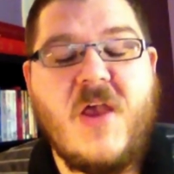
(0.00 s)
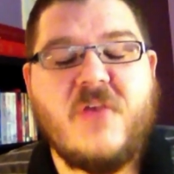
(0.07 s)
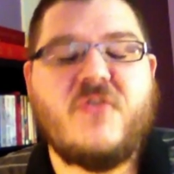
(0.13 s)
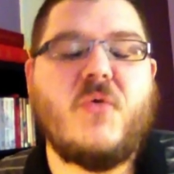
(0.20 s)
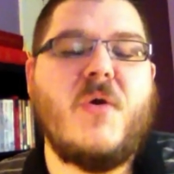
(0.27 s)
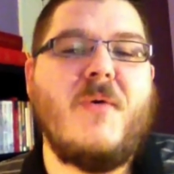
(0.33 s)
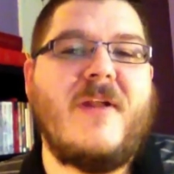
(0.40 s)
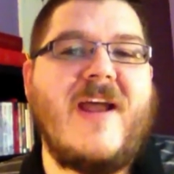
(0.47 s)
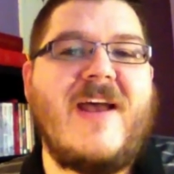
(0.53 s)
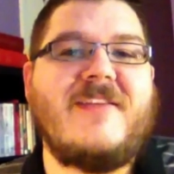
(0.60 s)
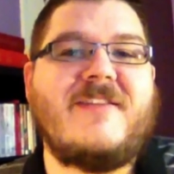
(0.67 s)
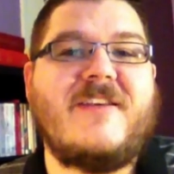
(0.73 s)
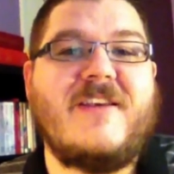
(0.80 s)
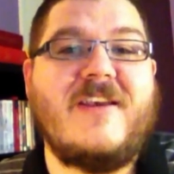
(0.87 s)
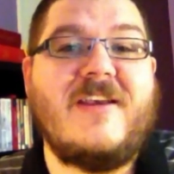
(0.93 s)
So we want to
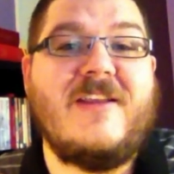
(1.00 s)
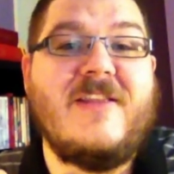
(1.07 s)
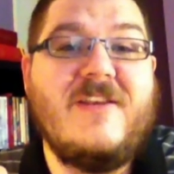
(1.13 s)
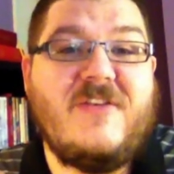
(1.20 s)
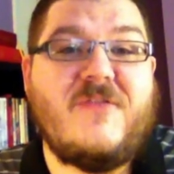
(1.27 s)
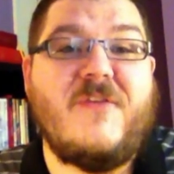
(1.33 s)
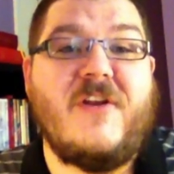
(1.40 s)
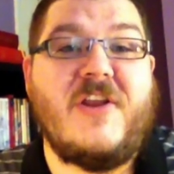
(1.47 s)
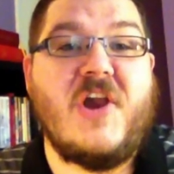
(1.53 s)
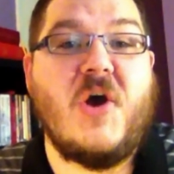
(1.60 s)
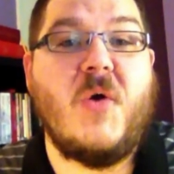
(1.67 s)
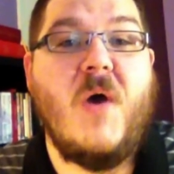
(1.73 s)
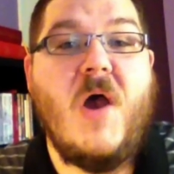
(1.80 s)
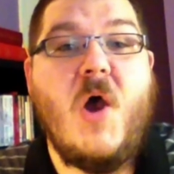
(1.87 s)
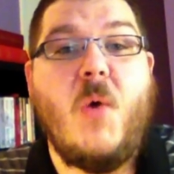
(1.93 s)
ask in this
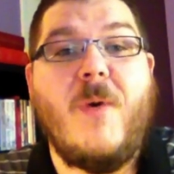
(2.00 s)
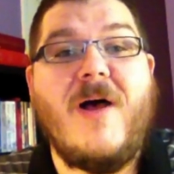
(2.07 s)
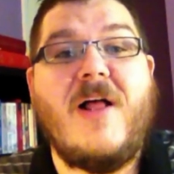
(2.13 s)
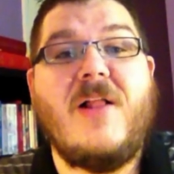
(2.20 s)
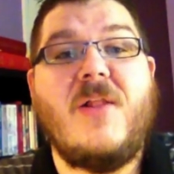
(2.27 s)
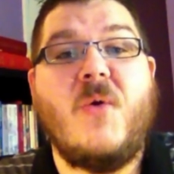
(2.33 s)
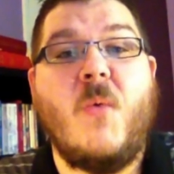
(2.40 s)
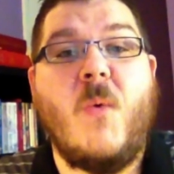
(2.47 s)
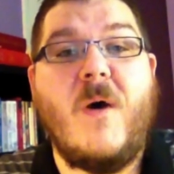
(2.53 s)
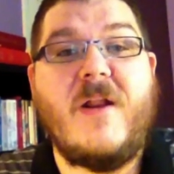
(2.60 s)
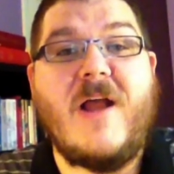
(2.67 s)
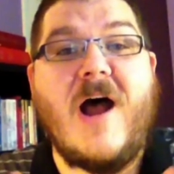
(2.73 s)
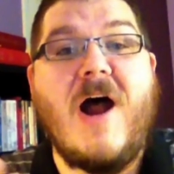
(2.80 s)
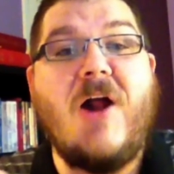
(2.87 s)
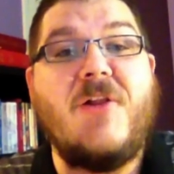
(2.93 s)
video, well,
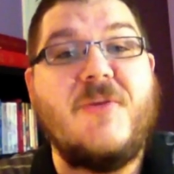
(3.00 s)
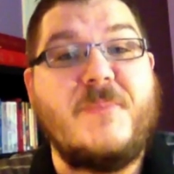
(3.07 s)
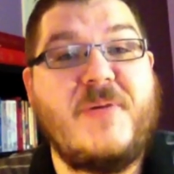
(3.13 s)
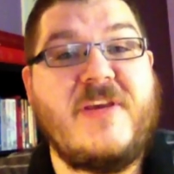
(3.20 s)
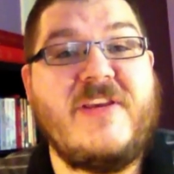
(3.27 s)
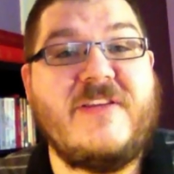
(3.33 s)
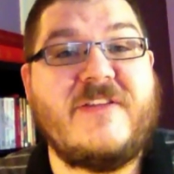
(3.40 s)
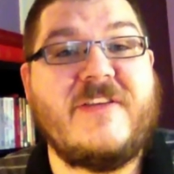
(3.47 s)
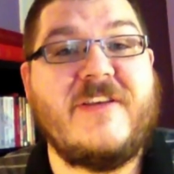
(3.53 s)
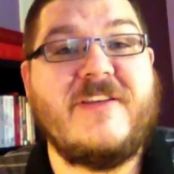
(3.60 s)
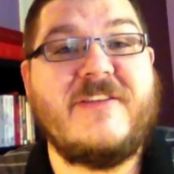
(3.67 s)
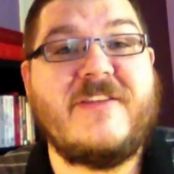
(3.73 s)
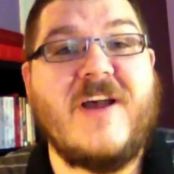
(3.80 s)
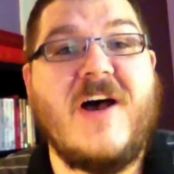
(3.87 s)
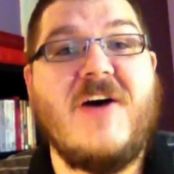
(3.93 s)
what are the
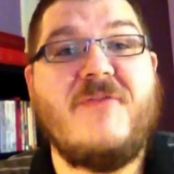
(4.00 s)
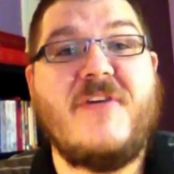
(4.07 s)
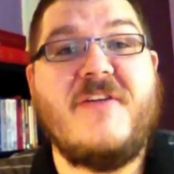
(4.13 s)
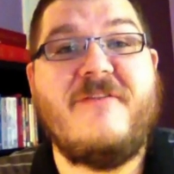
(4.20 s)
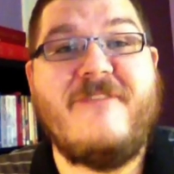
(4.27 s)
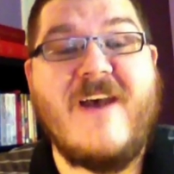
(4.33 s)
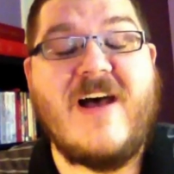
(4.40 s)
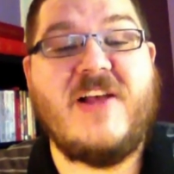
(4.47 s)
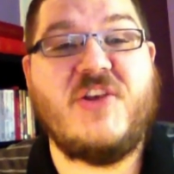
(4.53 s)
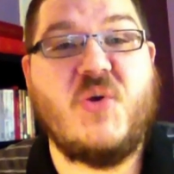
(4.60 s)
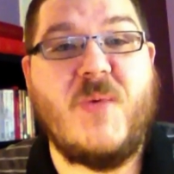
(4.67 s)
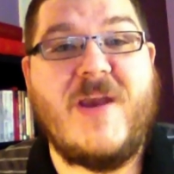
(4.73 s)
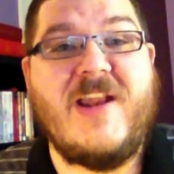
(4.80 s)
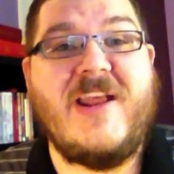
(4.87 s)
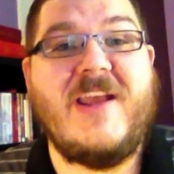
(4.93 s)
pieces of
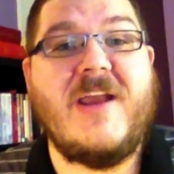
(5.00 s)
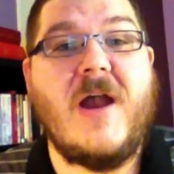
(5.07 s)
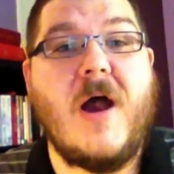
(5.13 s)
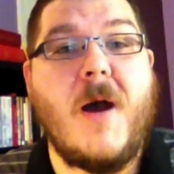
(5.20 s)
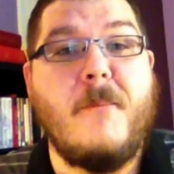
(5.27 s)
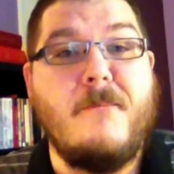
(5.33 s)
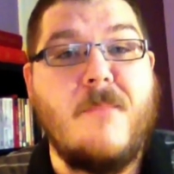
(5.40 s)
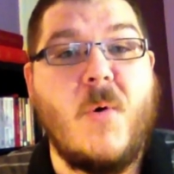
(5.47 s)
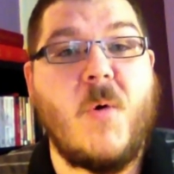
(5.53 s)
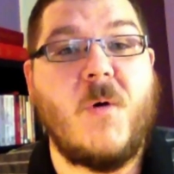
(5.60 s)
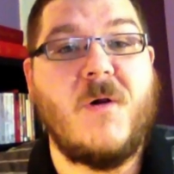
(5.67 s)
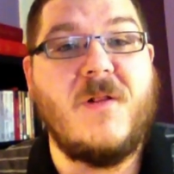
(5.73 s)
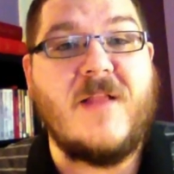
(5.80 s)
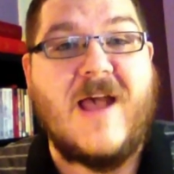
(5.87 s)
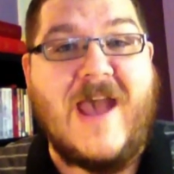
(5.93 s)
evaluating a
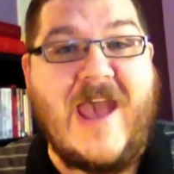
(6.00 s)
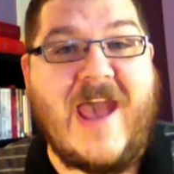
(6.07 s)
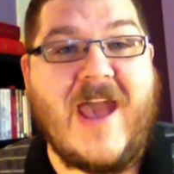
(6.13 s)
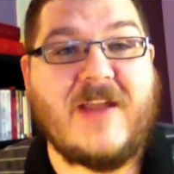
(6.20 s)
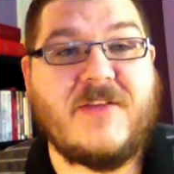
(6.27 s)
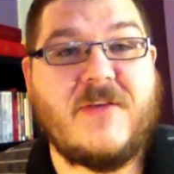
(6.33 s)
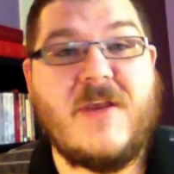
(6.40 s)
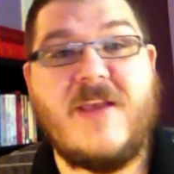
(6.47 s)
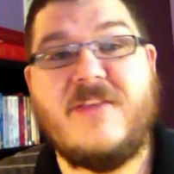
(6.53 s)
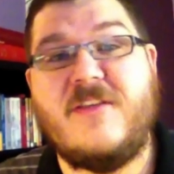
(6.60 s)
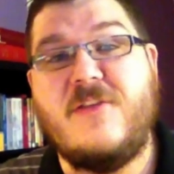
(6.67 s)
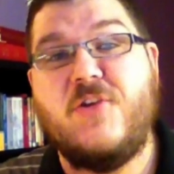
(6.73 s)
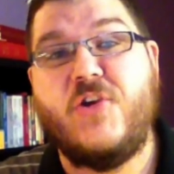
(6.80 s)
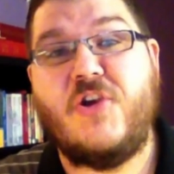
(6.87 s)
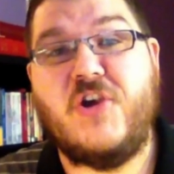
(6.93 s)
moral act as
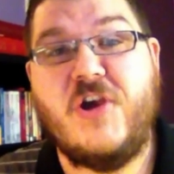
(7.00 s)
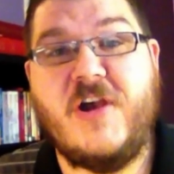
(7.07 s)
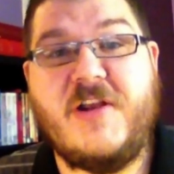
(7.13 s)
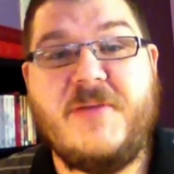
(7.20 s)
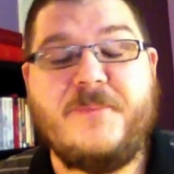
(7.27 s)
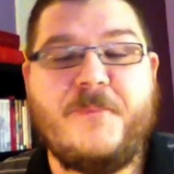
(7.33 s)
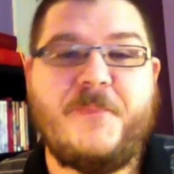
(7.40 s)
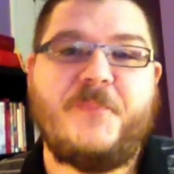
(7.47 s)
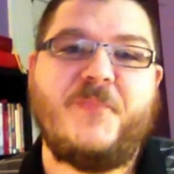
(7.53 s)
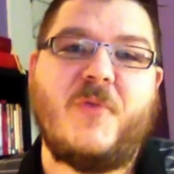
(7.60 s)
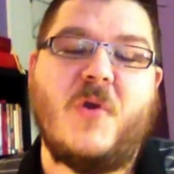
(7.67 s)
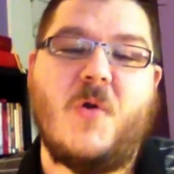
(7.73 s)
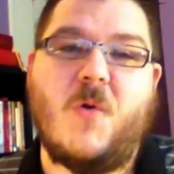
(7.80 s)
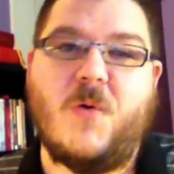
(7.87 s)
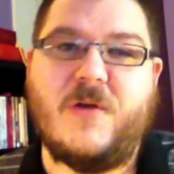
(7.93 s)
either good
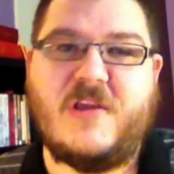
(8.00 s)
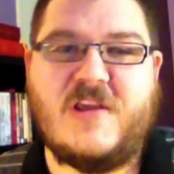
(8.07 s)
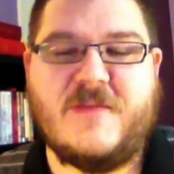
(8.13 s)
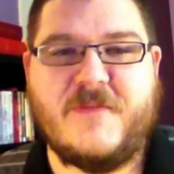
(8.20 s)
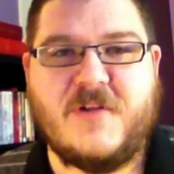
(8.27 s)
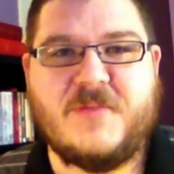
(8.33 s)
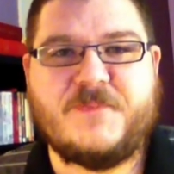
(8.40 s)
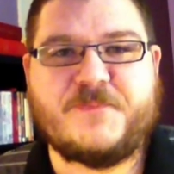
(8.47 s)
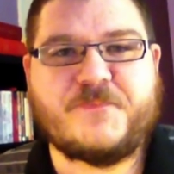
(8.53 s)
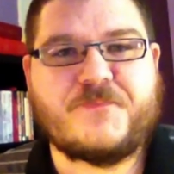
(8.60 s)
or evil?